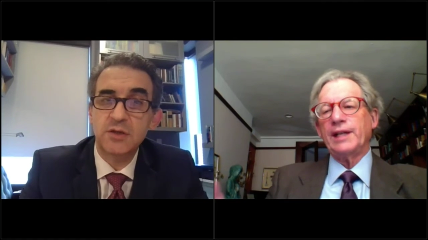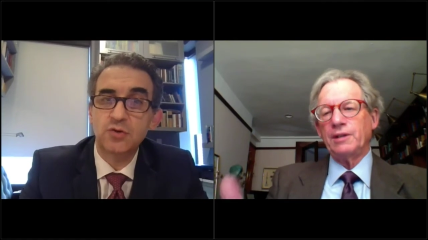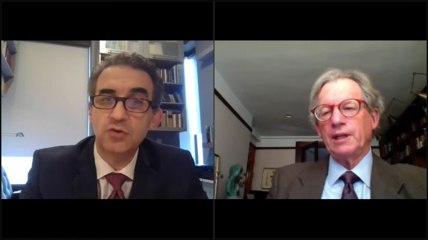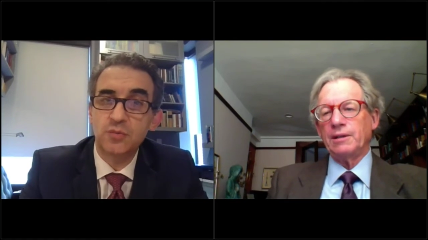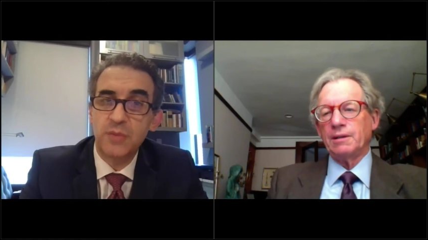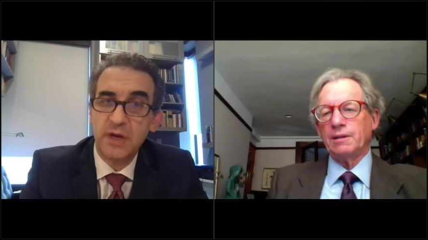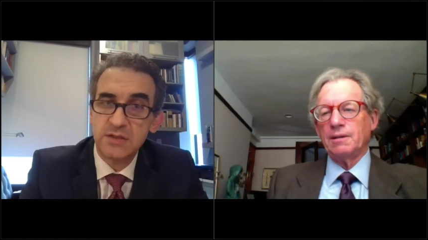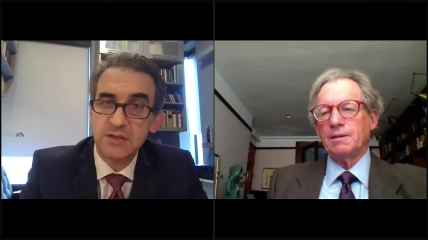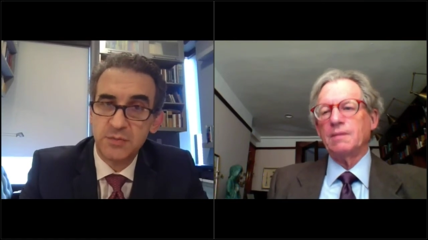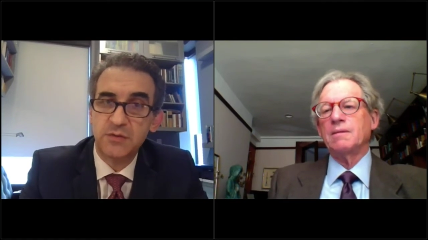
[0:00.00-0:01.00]
Speaker 1: tend to do
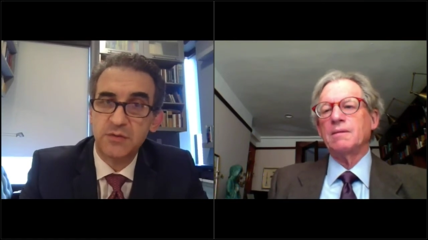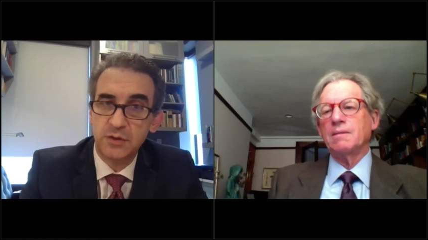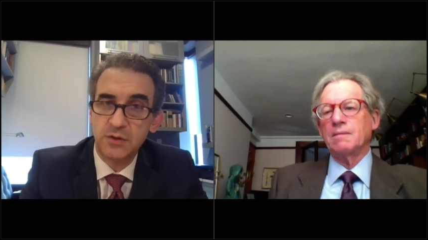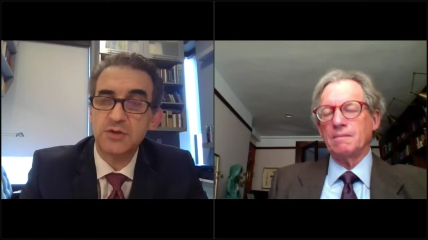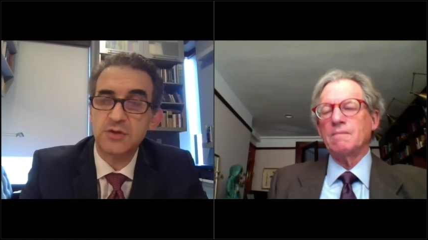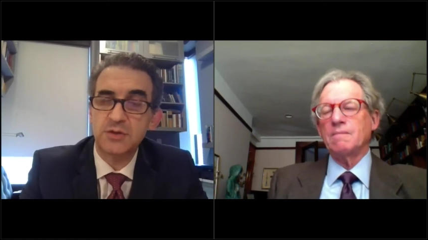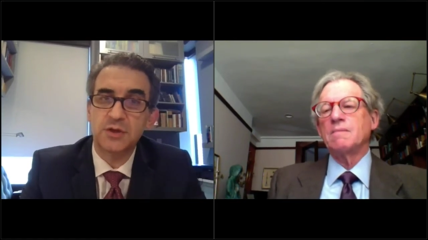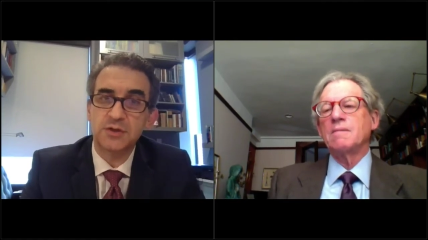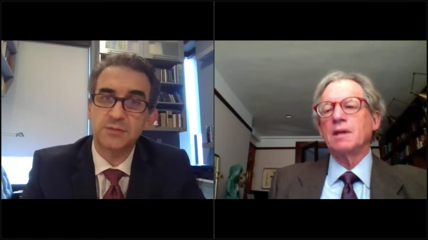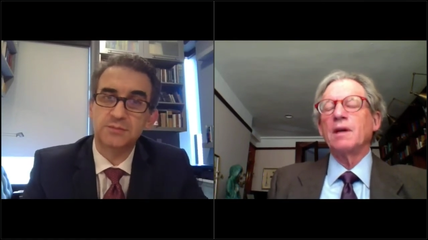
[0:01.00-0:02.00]
best with peripheral
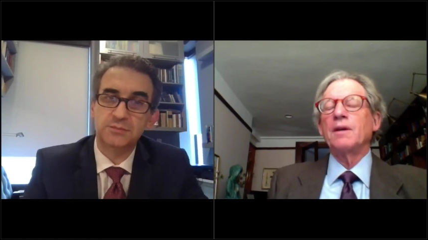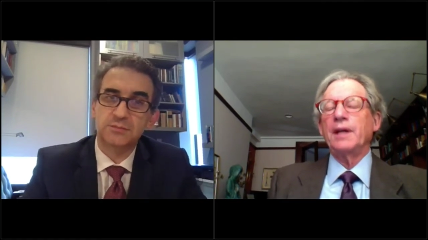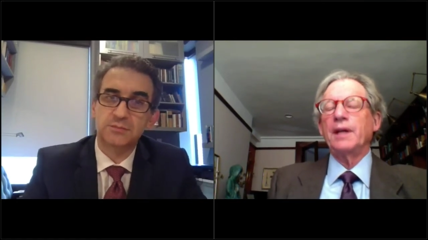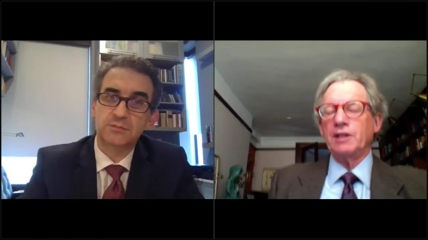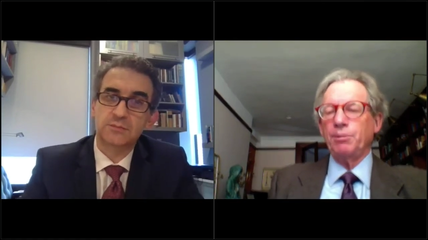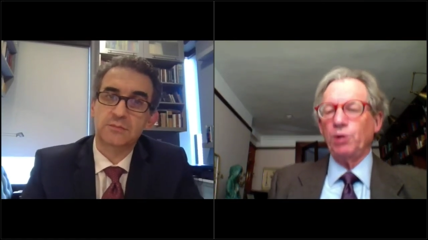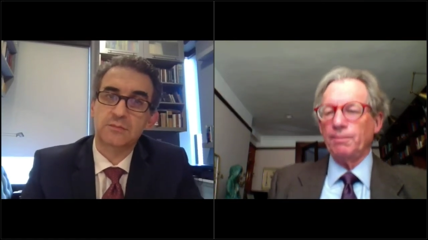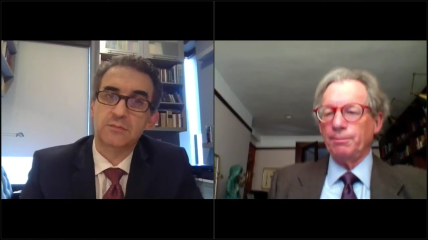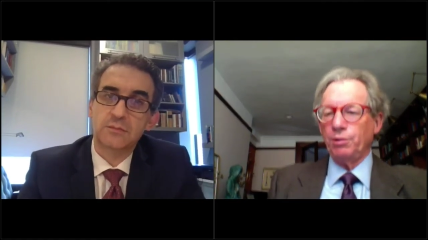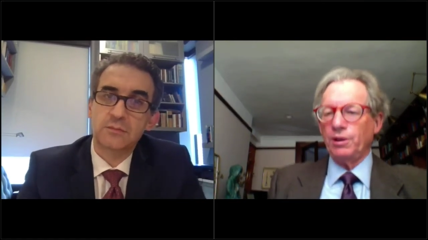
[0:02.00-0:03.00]
neurostimulation.
Speaker 2: That's an important
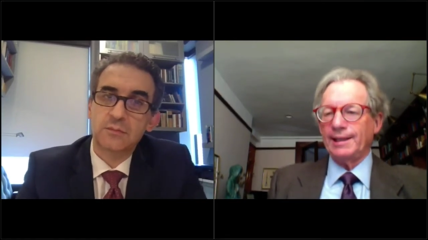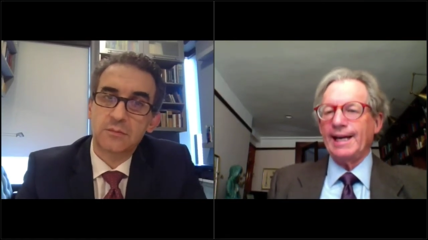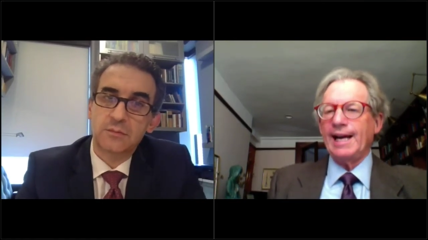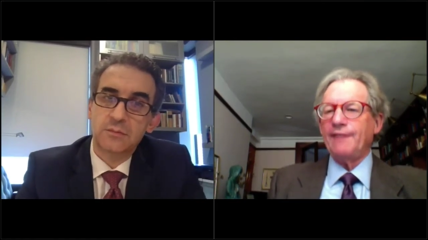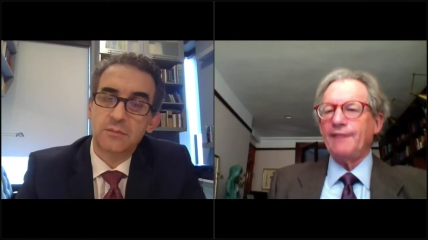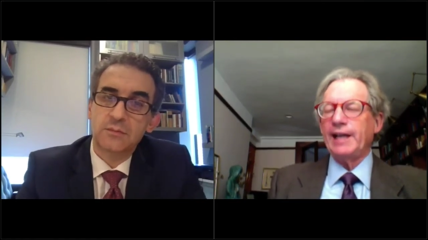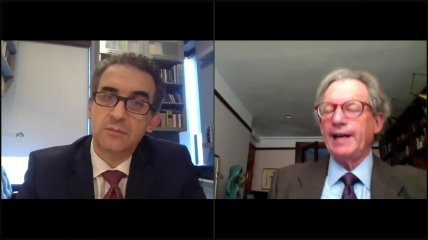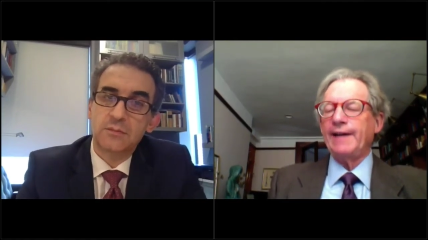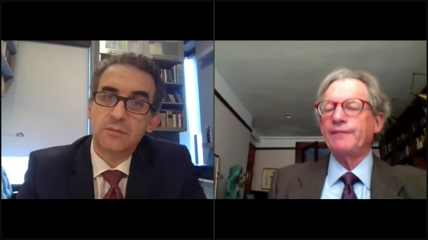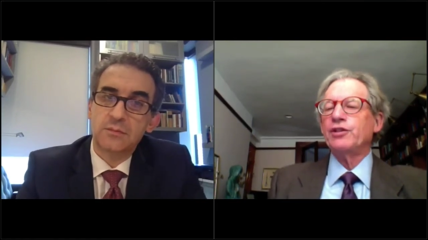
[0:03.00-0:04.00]
point. They have to
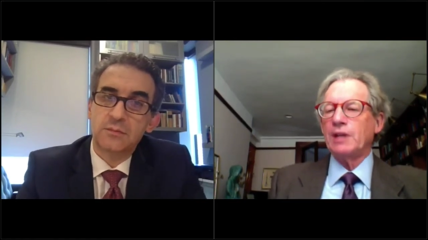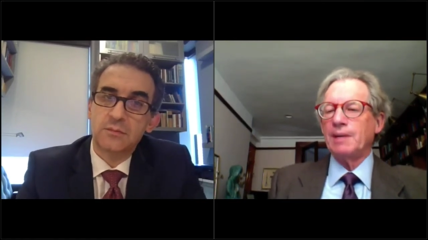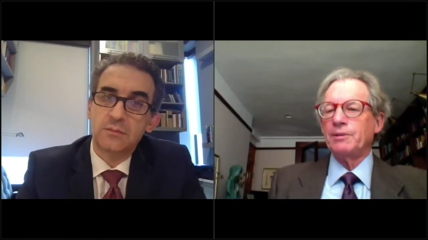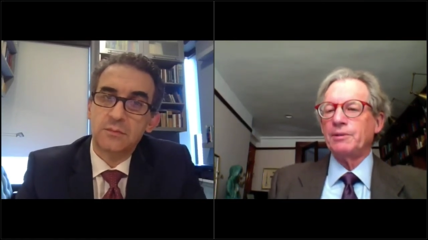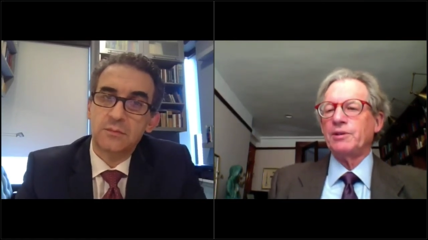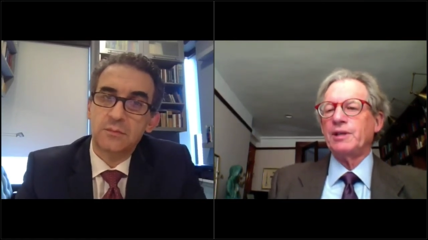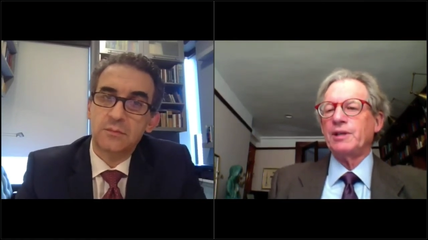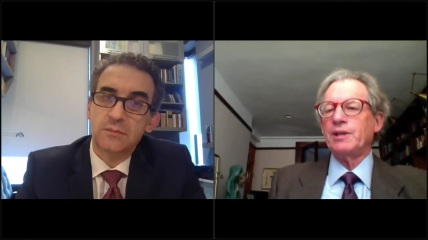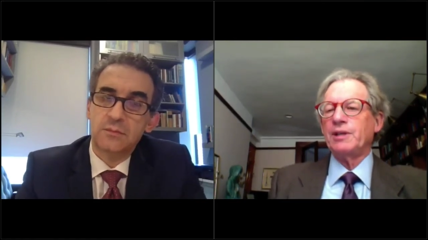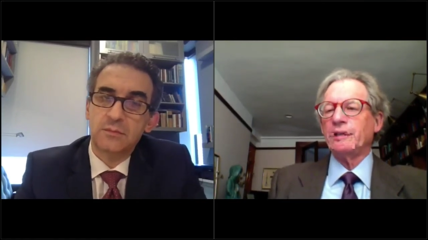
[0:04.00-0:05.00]
have some
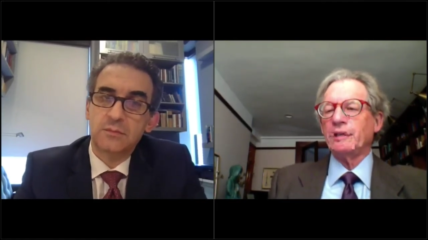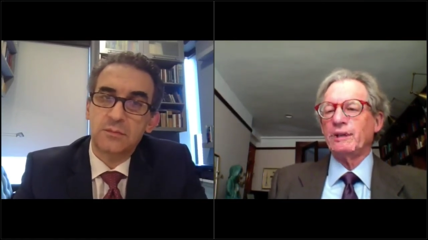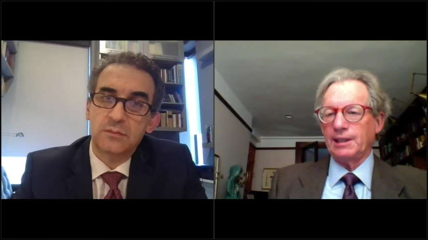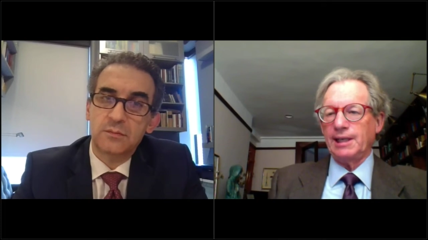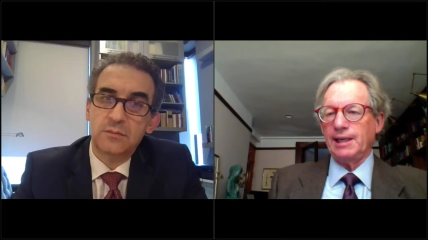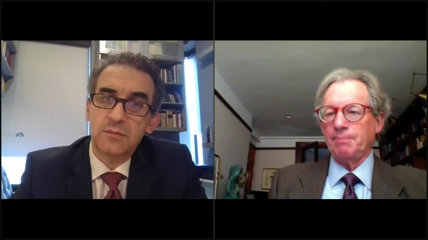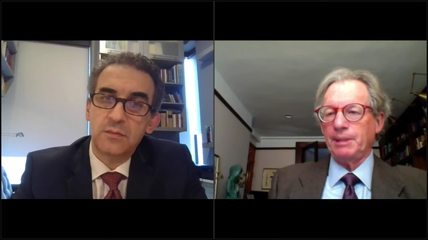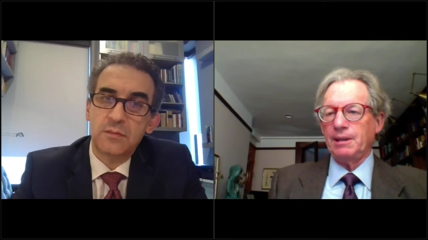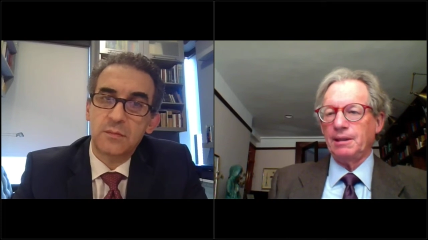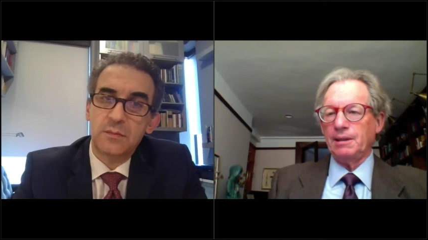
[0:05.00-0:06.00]
sensation. It can't be
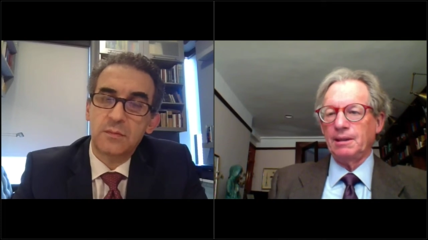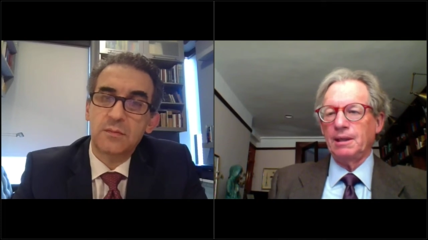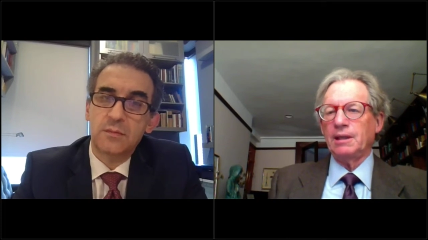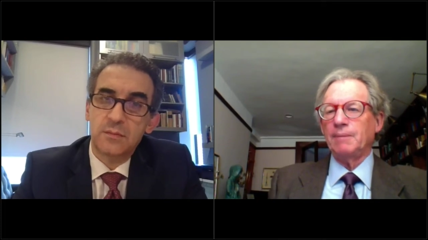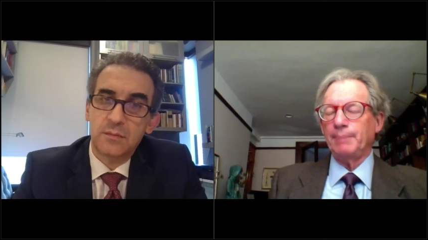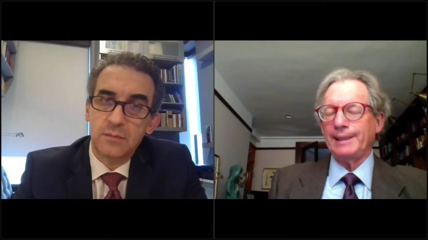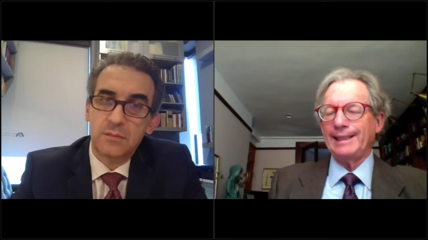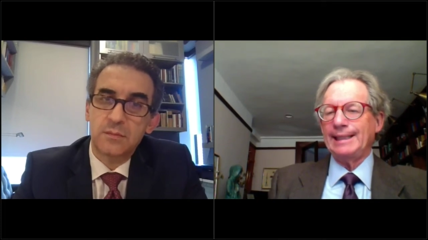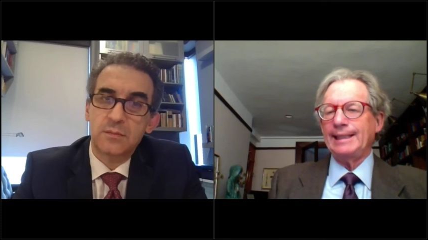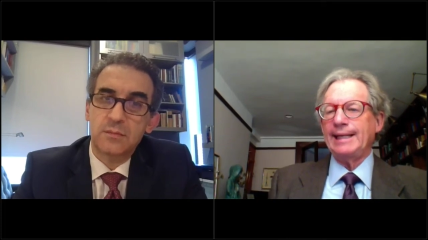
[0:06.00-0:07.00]

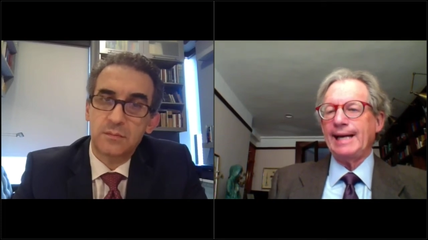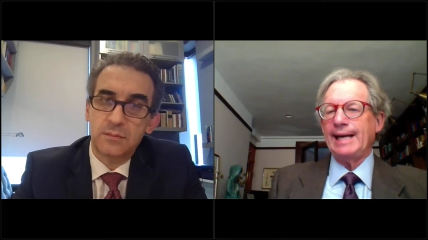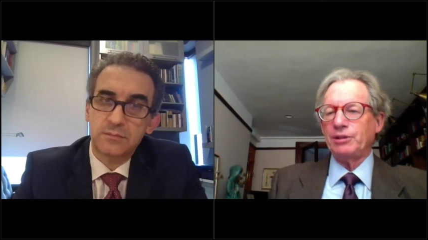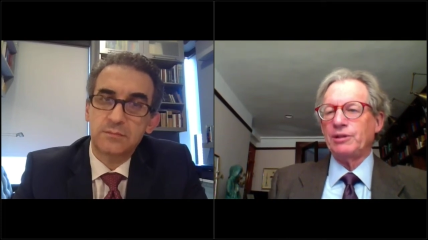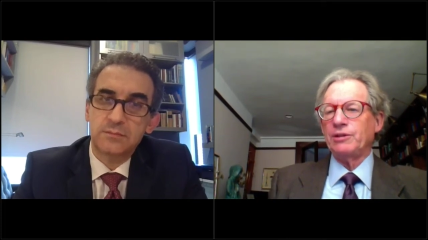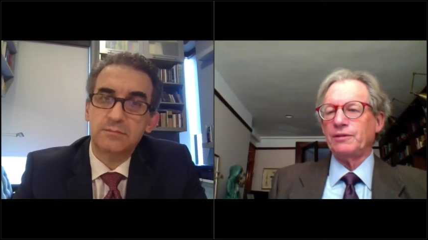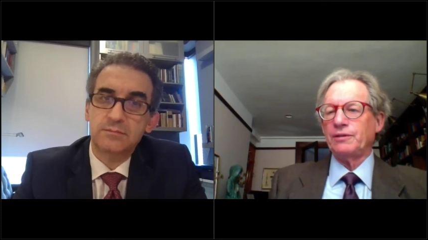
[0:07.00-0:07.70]
completely absence of